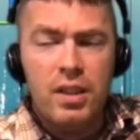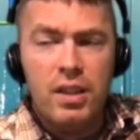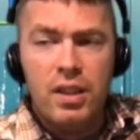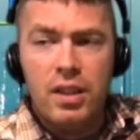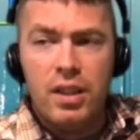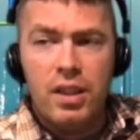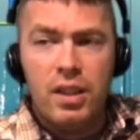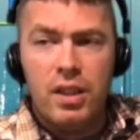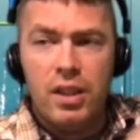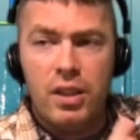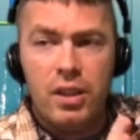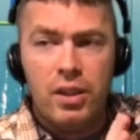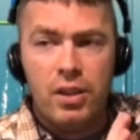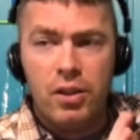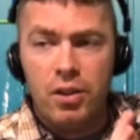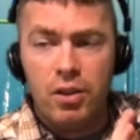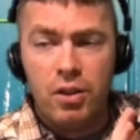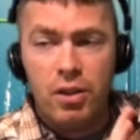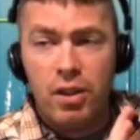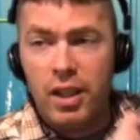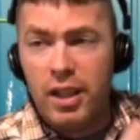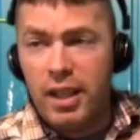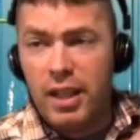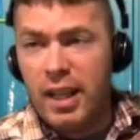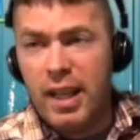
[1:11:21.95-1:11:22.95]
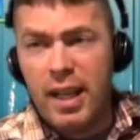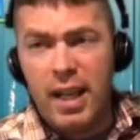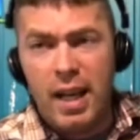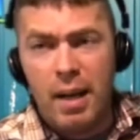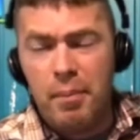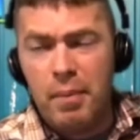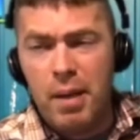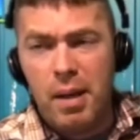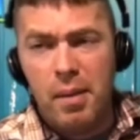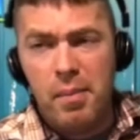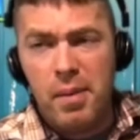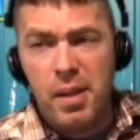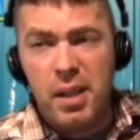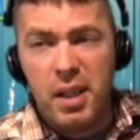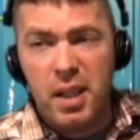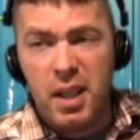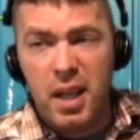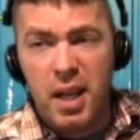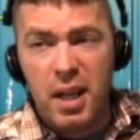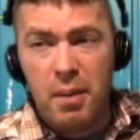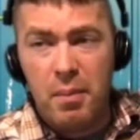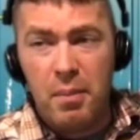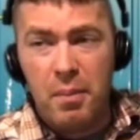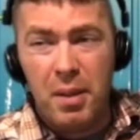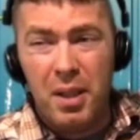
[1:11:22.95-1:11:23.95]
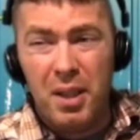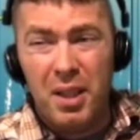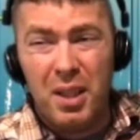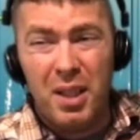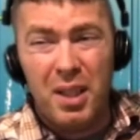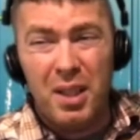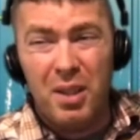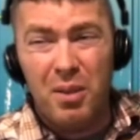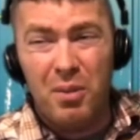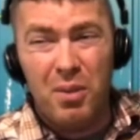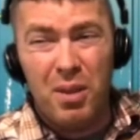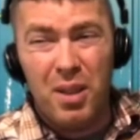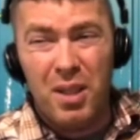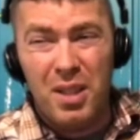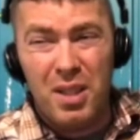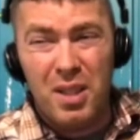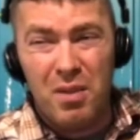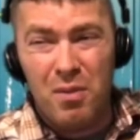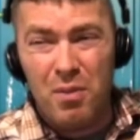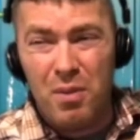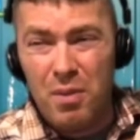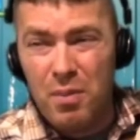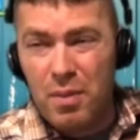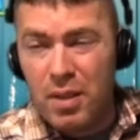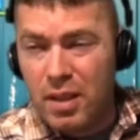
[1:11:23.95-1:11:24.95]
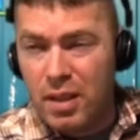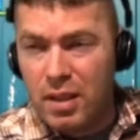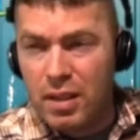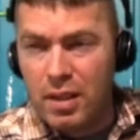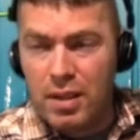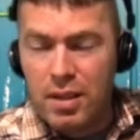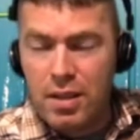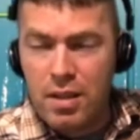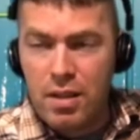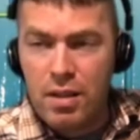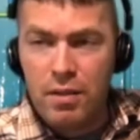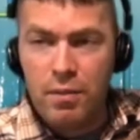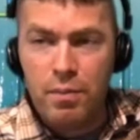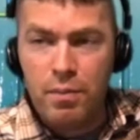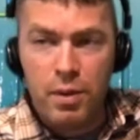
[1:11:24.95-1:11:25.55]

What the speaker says: and you're like, hey, I'm not making any money, and why is everybody making this stuff?